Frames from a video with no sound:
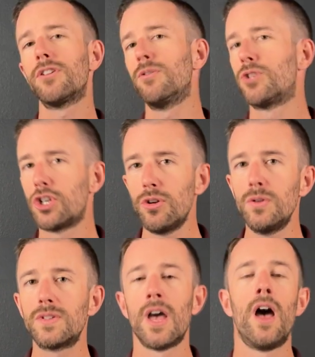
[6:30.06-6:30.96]
you
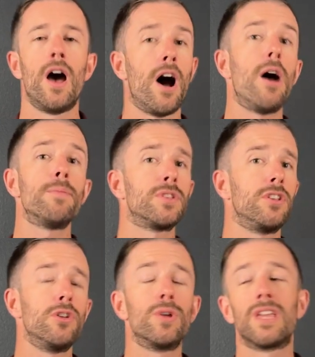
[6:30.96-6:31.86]
choose, up to
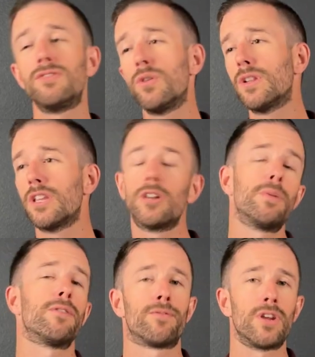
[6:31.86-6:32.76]
you. It gives you a little
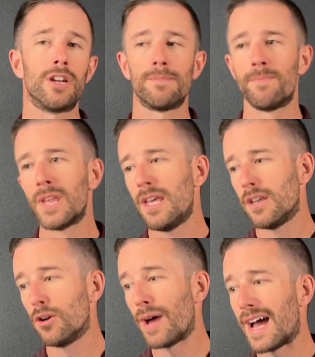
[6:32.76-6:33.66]
bit of freedom.
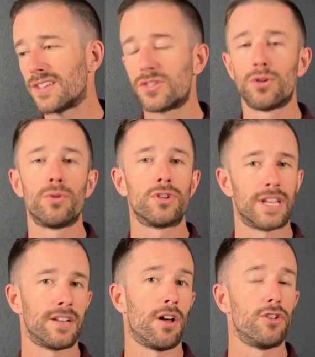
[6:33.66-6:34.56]
You know, as solar
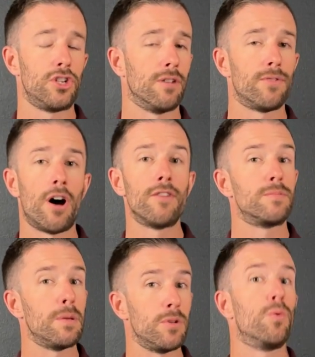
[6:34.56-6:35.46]
technology evolves,
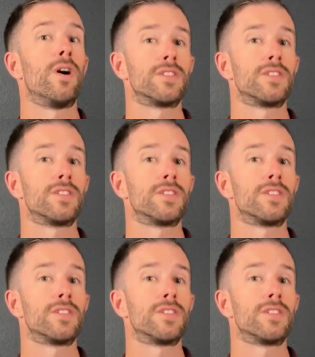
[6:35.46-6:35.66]
maybe you want